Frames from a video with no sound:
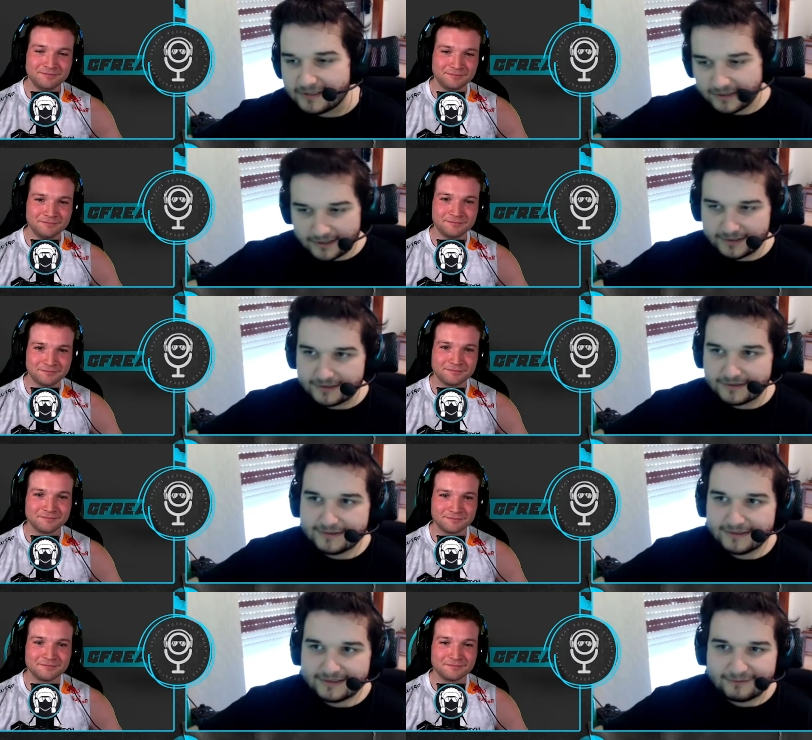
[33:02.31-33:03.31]
Speaker 1: really got to
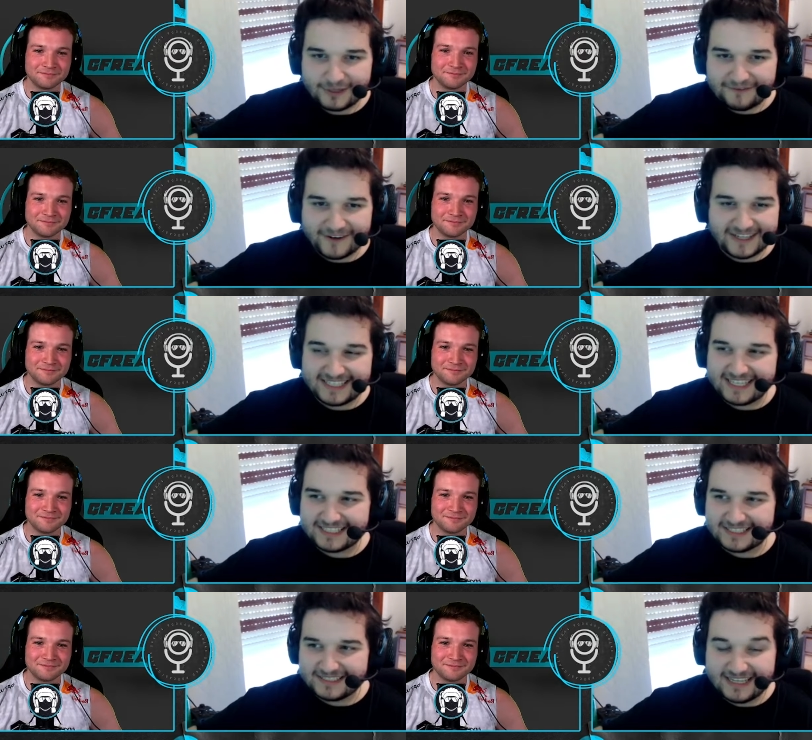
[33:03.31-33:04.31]
whenever I can
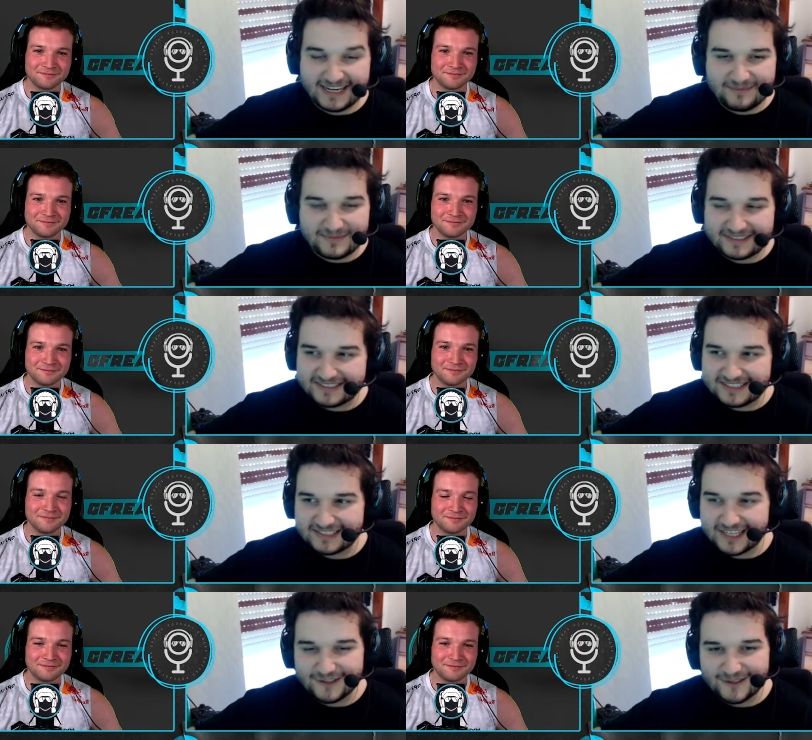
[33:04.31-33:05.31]
catch him and
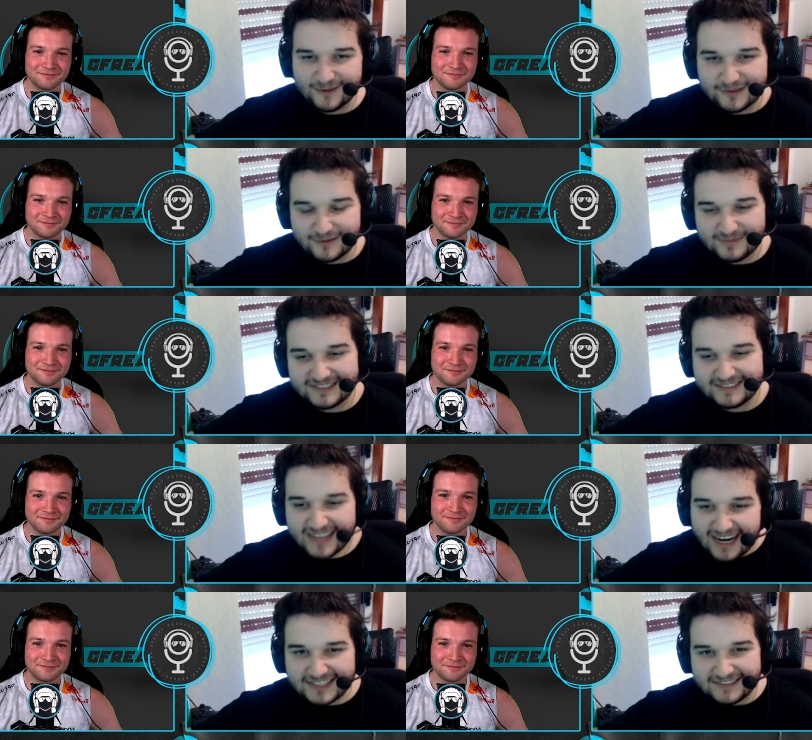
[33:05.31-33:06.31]
just actually talk to him and
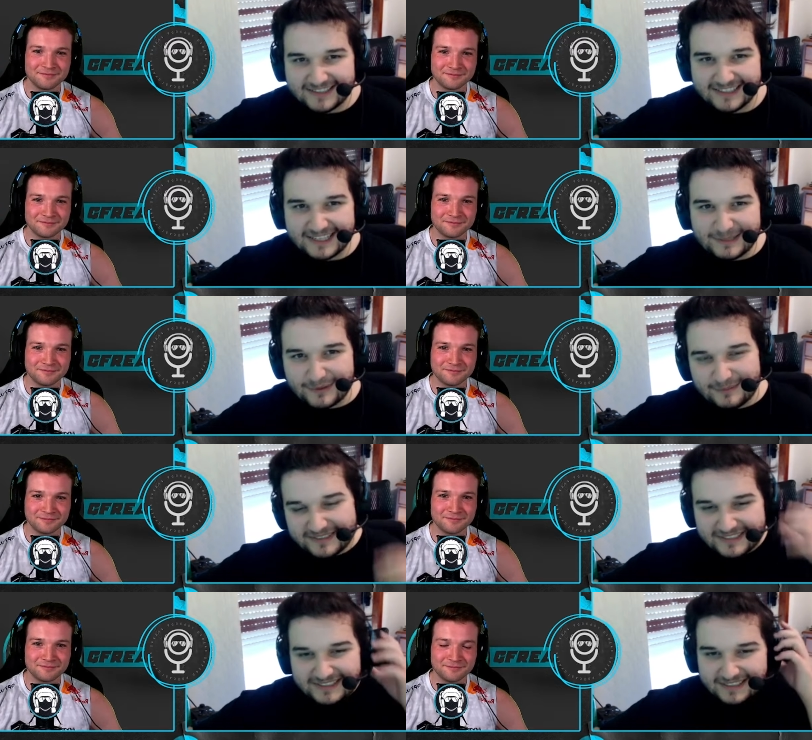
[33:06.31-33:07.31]
actually thank him
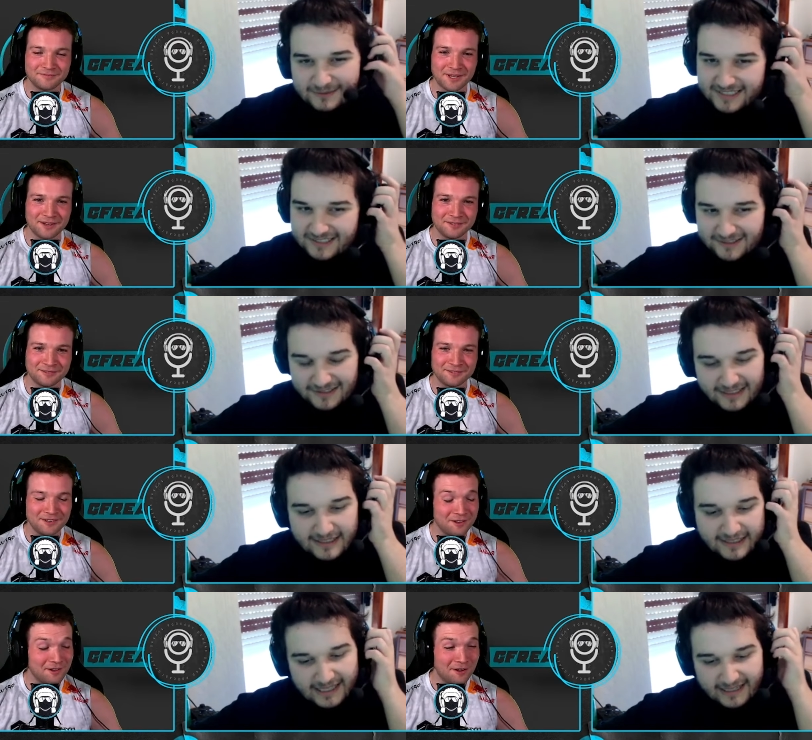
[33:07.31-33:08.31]
properly, that'll yeah. be good.
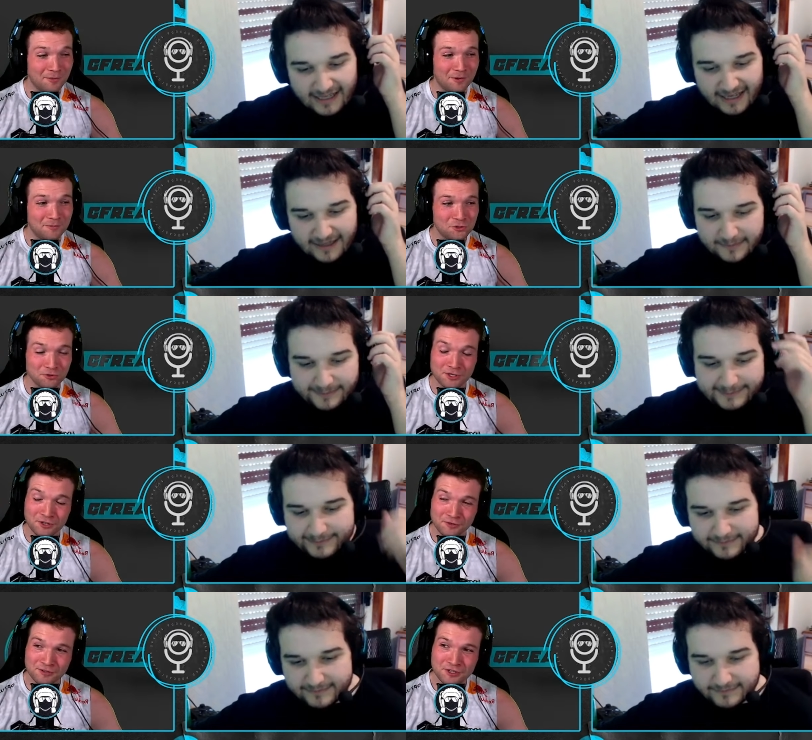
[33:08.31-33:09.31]
Speaker 2: Oh, well, I'm sure um, that you
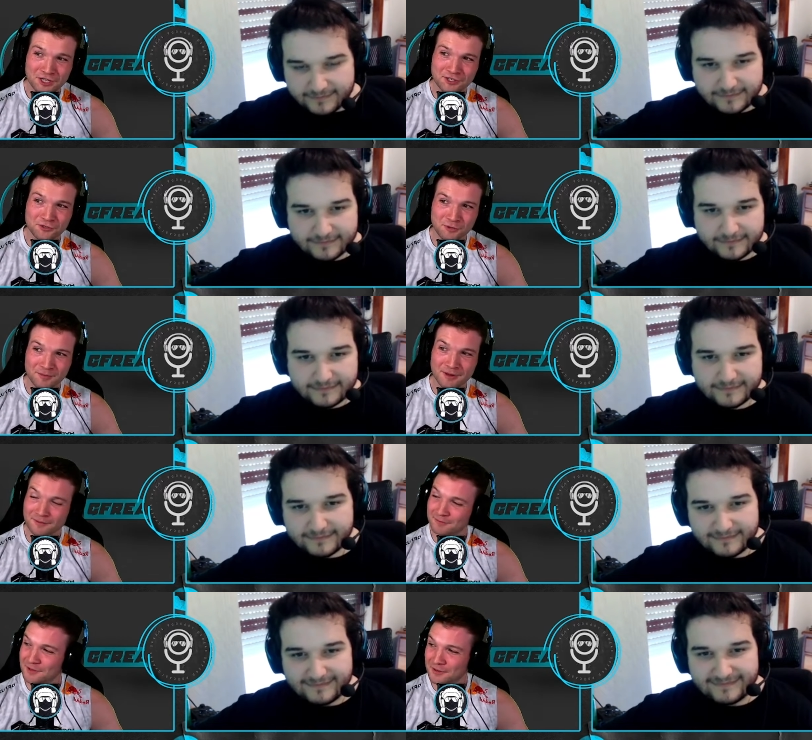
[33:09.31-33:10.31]
could reach out to Twitter,
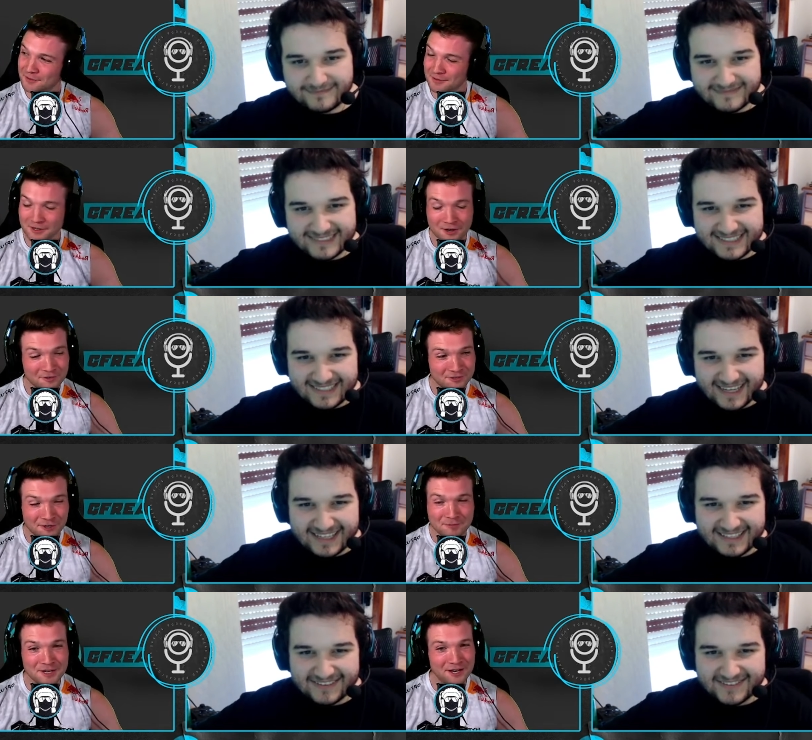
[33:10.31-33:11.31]
man. You, you know,
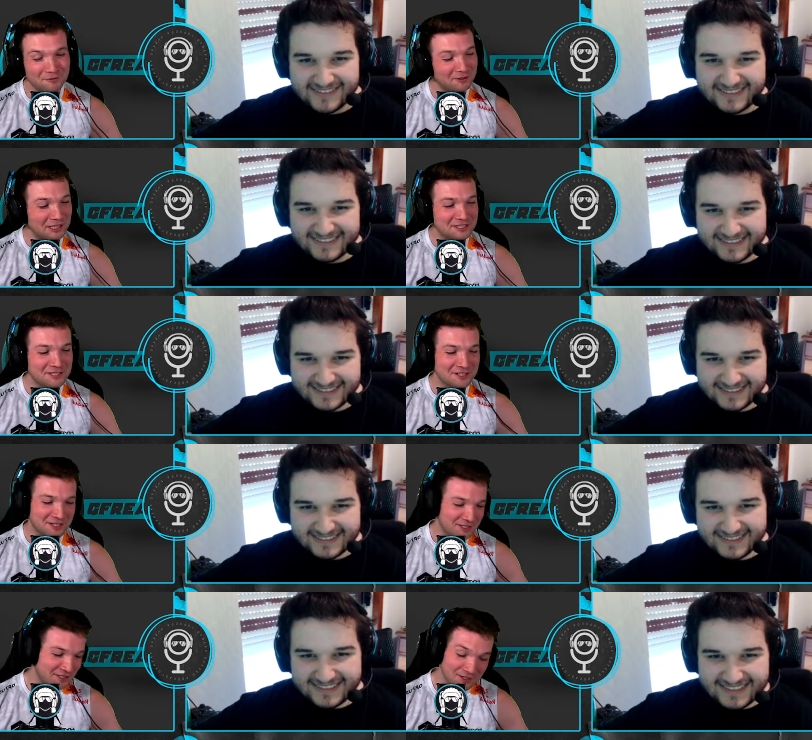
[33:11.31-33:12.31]
Snipe yeah, Down, yeah. if you listen to
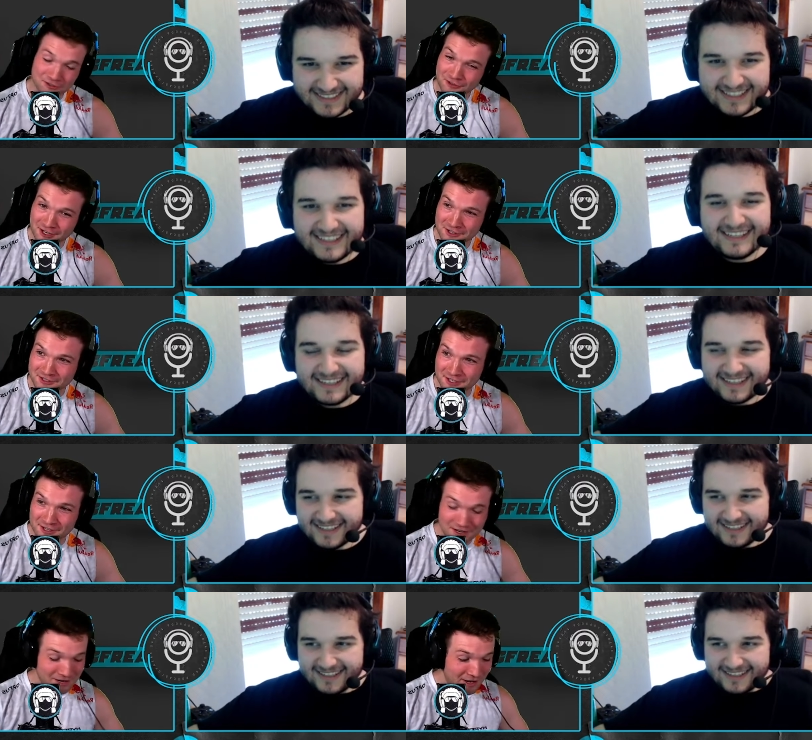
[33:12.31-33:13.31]
this, Australia's uh,
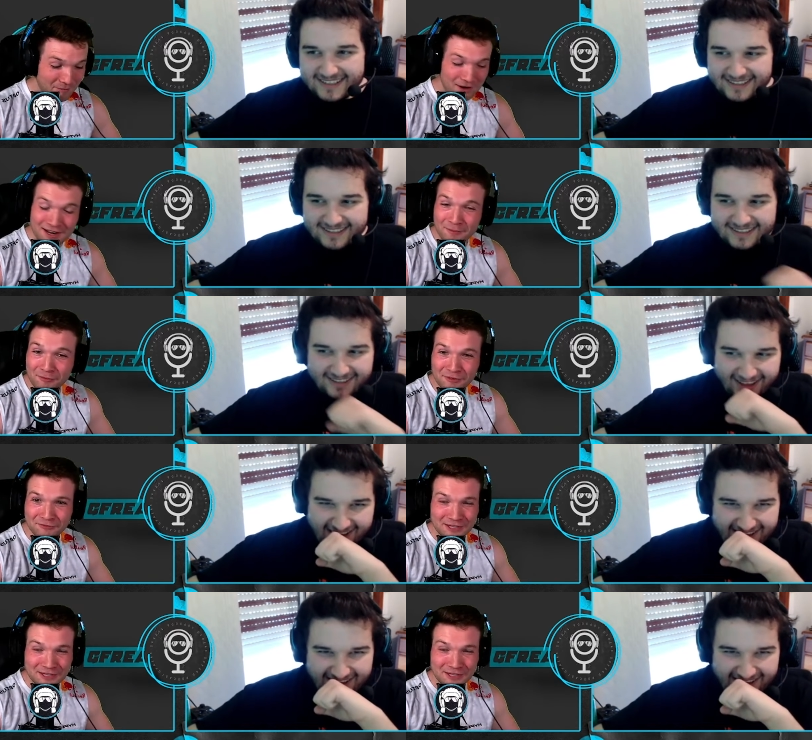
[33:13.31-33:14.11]
num- number 15